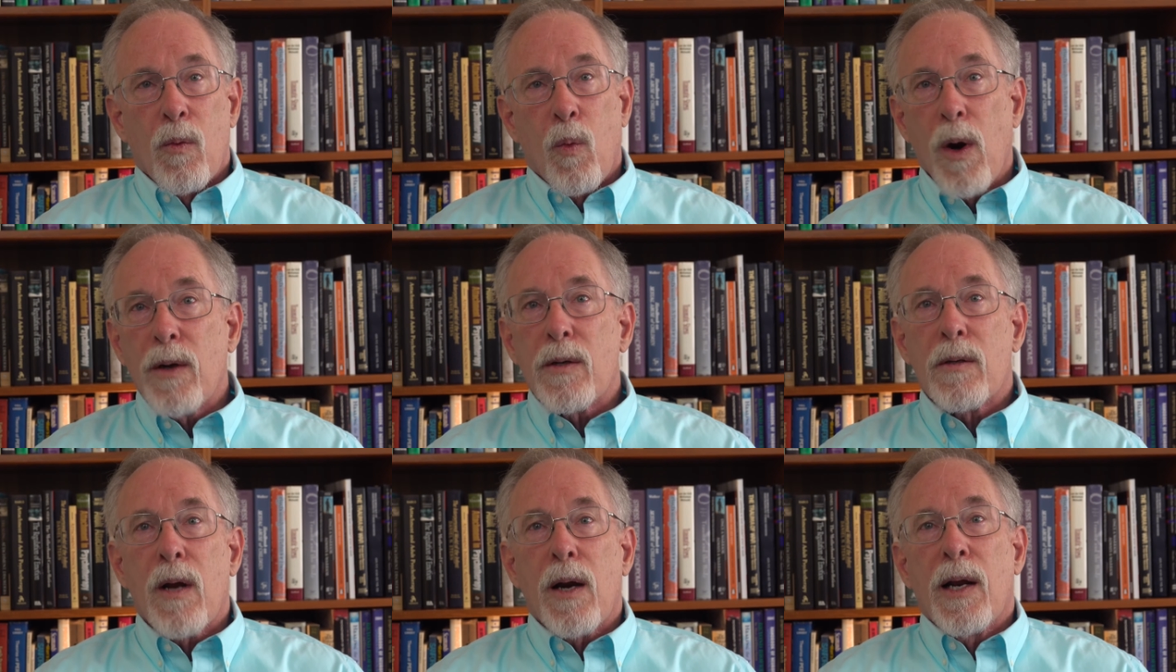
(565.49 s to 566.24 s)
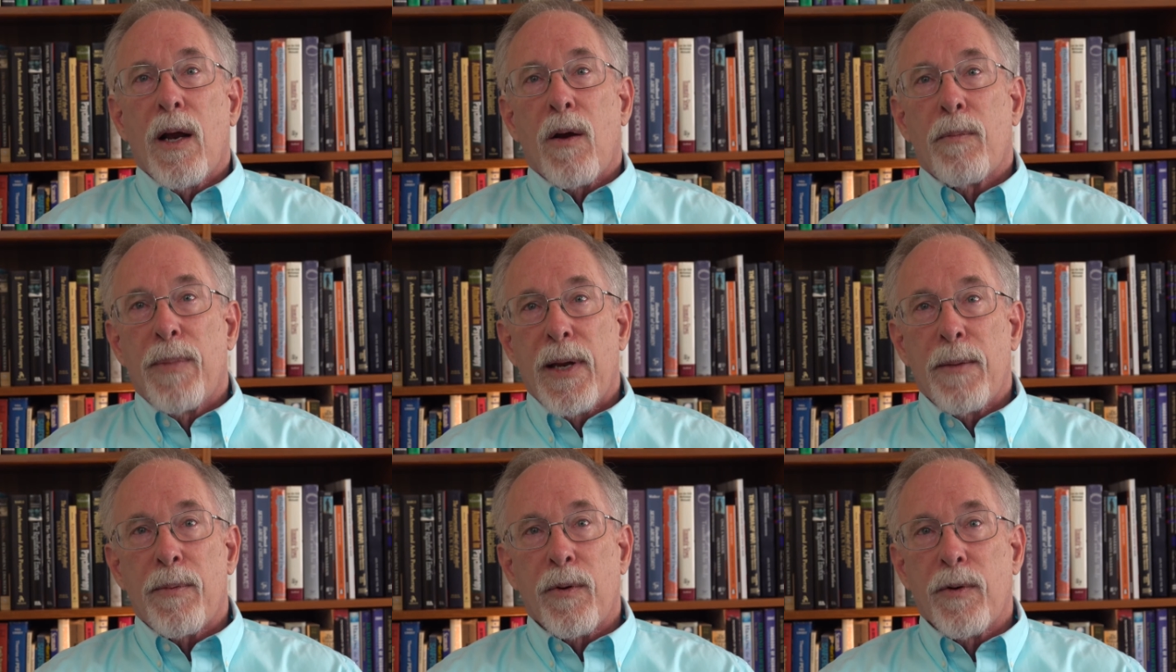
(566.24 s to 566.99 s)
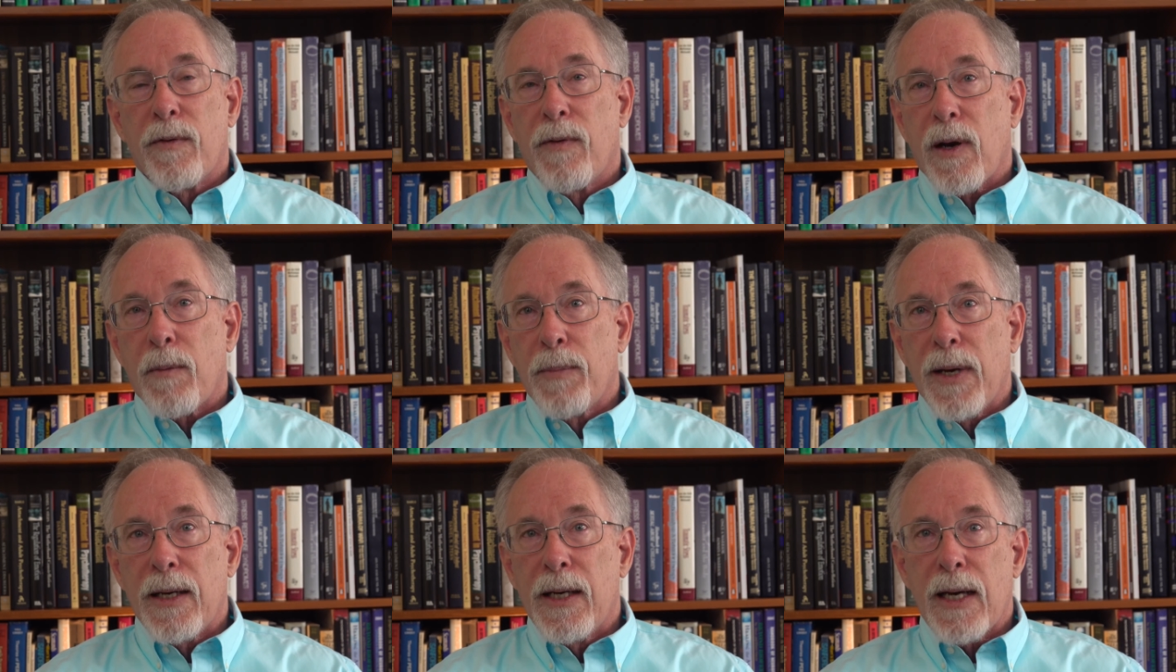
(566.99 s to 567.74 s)
One study on people who developed
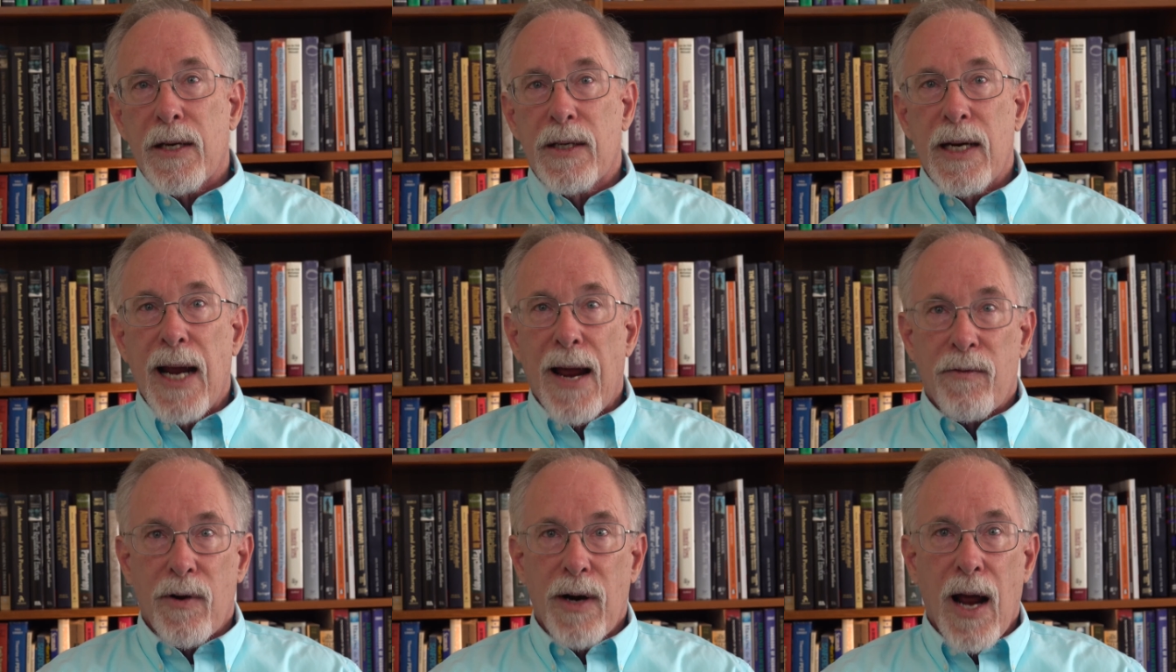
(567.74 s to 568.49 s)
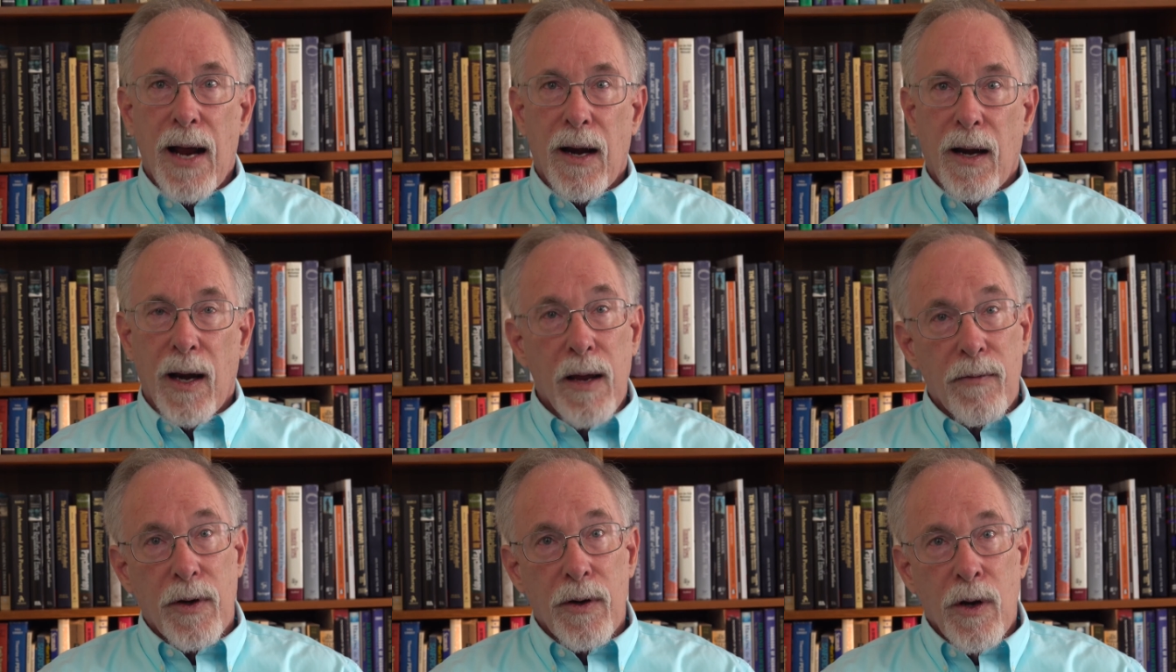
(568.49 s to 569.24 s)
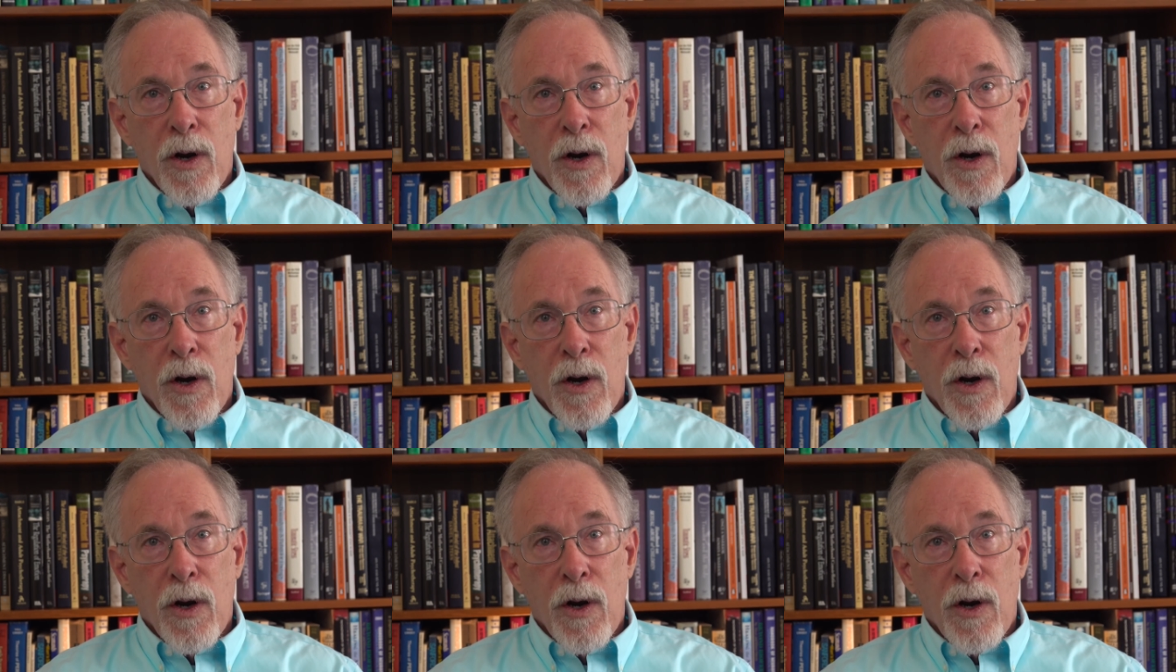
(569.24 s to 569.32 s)
PTSD after 9/11